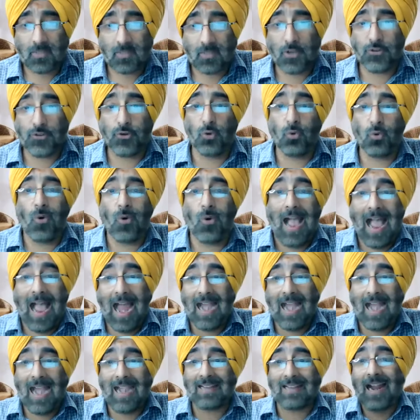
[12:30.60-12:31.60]
you
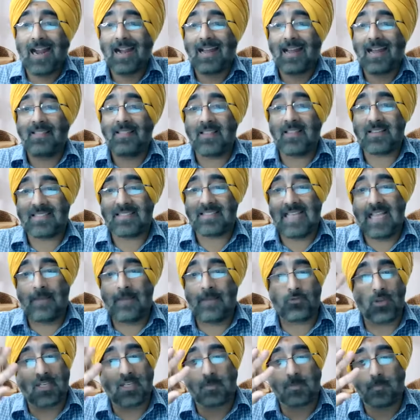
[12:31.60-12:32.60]
add that in the same.
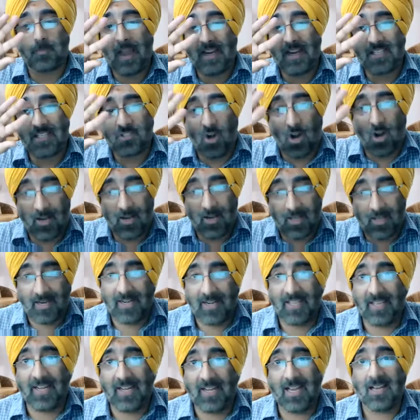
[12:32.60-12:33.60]
So expiry is not a
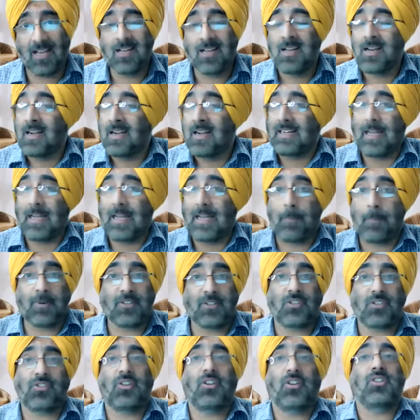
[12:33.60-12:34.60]
criteria.
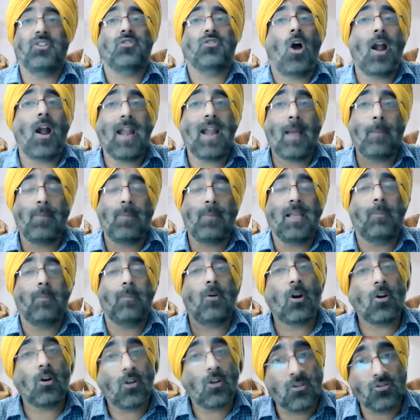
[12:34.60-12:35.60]
Depreciation is not
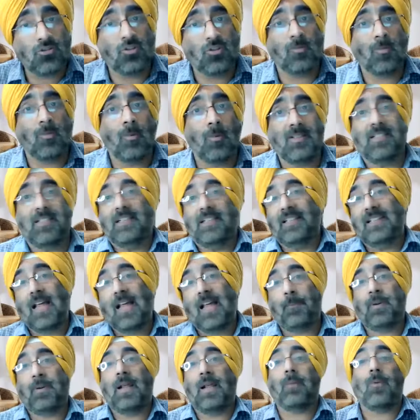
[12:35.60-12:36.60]
applicable on consumables. It is
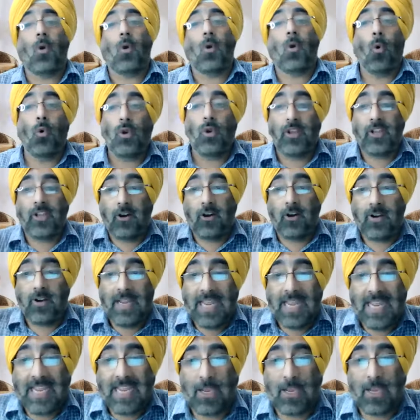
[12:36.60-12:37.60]
applicable only on
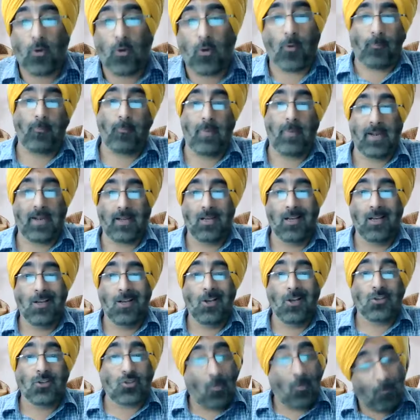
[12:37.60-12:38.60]
equipment.
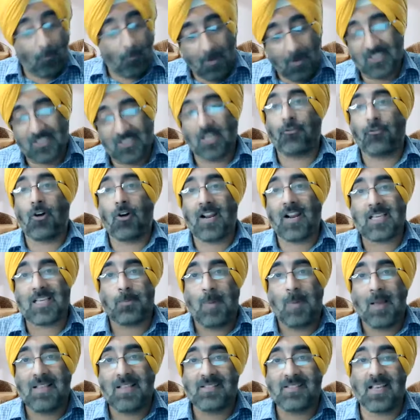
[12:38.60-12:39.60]
So budget for
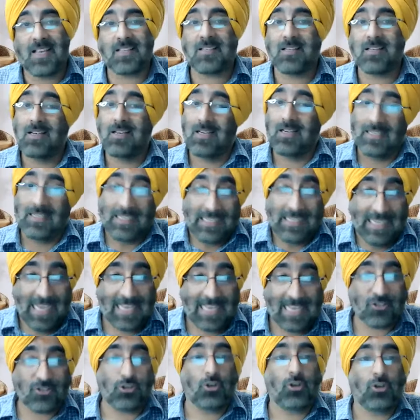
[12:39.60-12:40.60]
expenses.
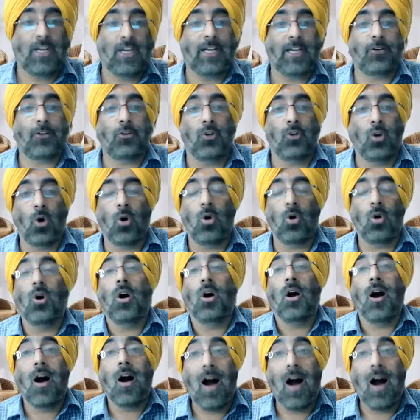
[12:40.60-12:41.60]
Yes, you need to know
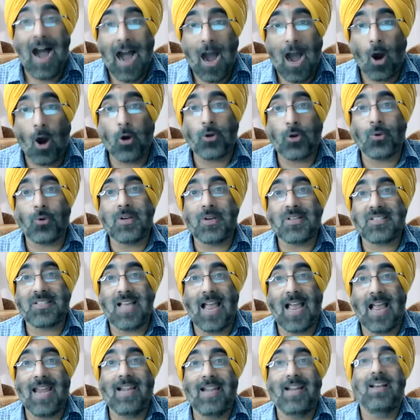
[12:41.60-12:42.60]
how to
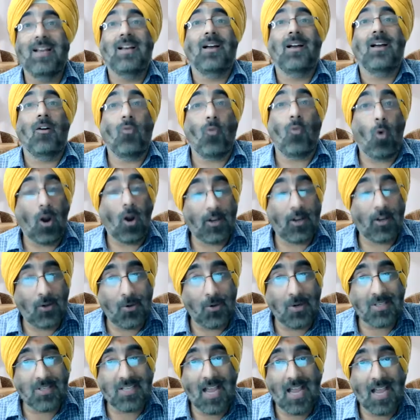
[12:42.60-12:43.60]
decide, what to
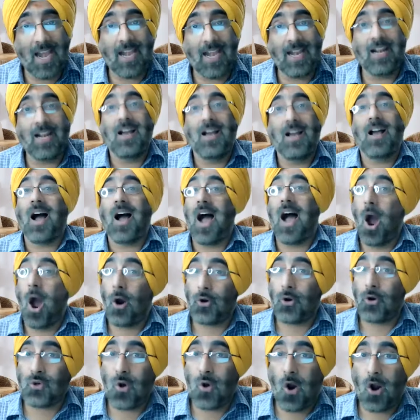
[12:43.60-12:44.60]
decide,
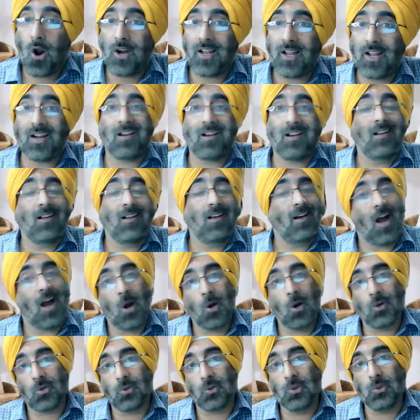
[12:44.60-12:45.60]
how to order,
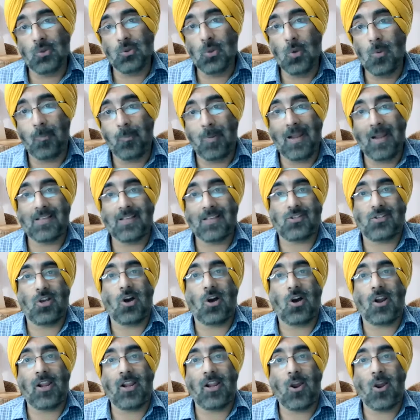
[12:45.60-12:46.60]
how to place
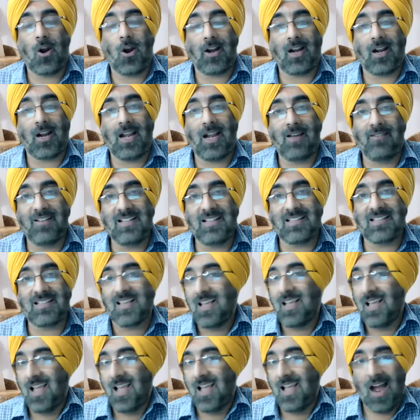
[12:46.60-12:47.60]
your reorder levels,
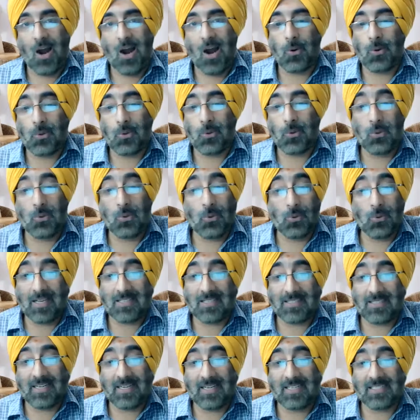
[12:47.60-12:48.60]
how to, you
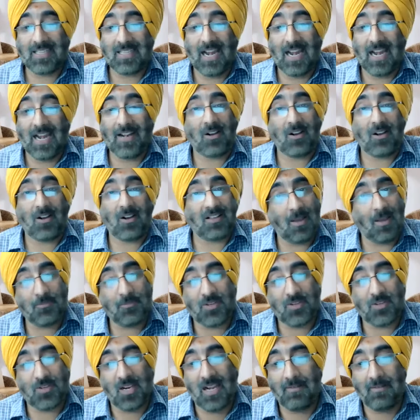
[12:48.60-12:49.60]
can say, decide your
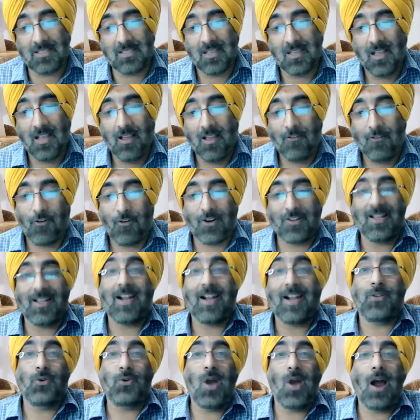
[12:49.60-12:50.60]
consumption levels. For
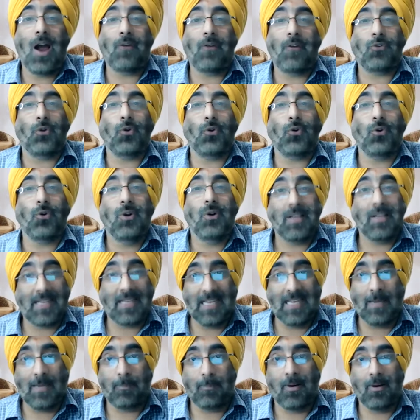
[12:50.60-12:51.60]
that, you have to
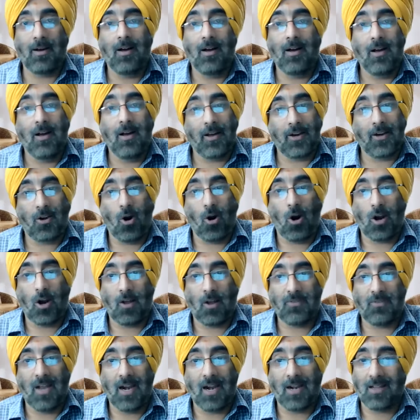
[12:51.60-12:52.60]
keep a record
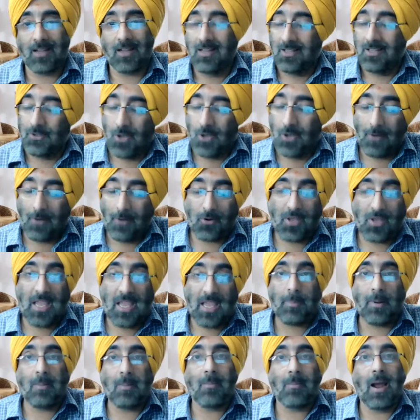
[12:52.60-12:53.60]
of that. You have to
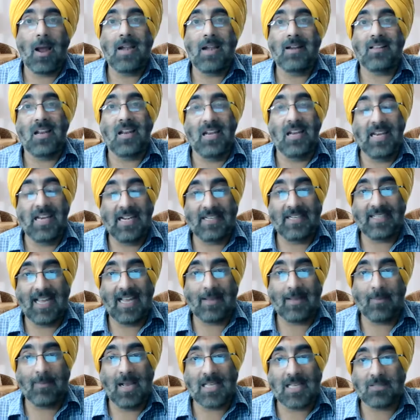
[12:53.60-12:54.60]
keep in mind the lead
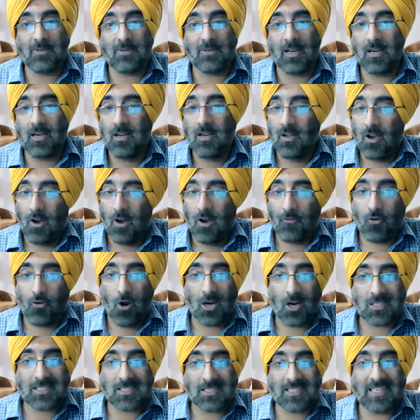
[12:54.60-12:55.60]
time as well. Of
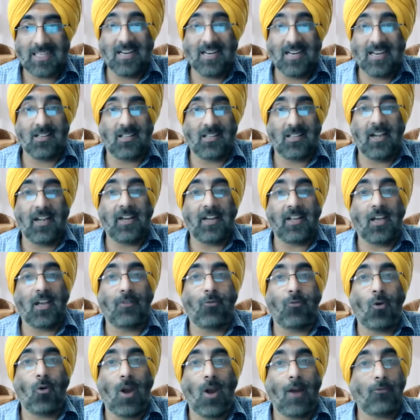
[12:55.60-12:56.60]
course, tier 3, tier
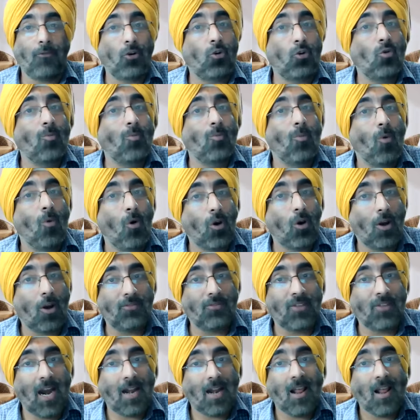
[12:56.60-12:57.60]
4 have to do more of
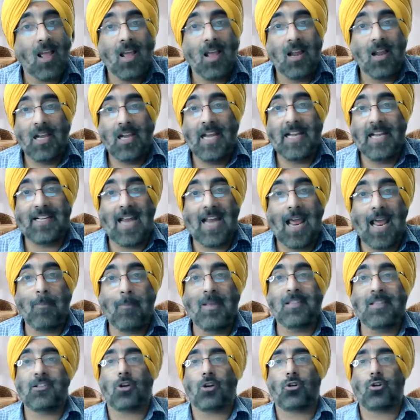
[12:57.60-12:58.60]
that. Lead time
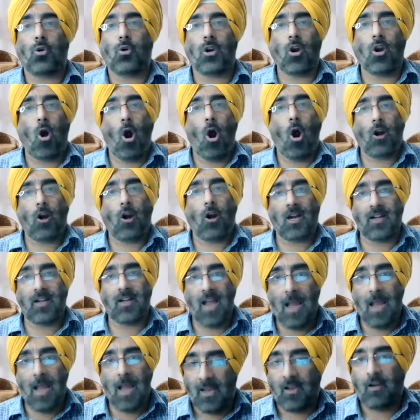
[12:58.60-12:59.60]
means the total order
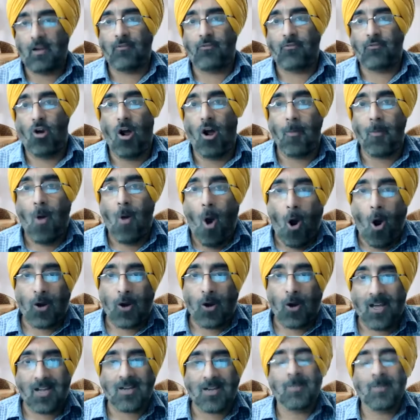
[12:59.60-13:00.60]
time taken from
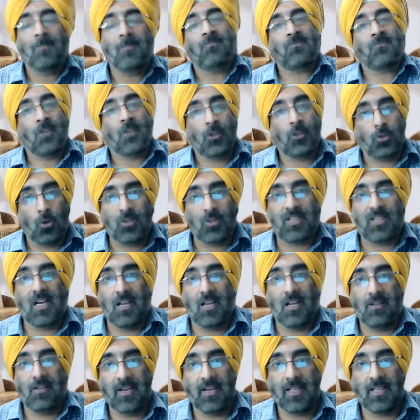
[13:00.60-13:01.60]
order to
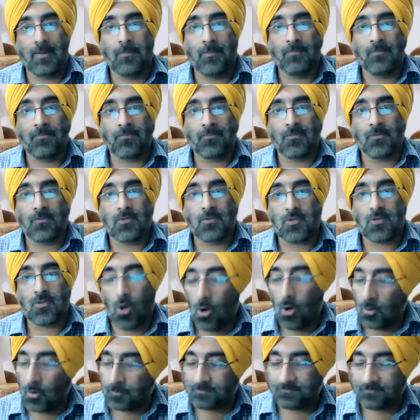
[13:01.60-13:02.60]
delivery.
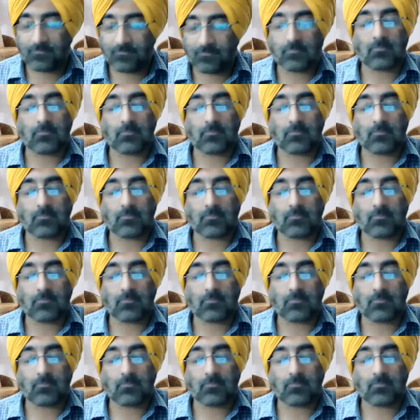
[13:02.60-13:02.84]
So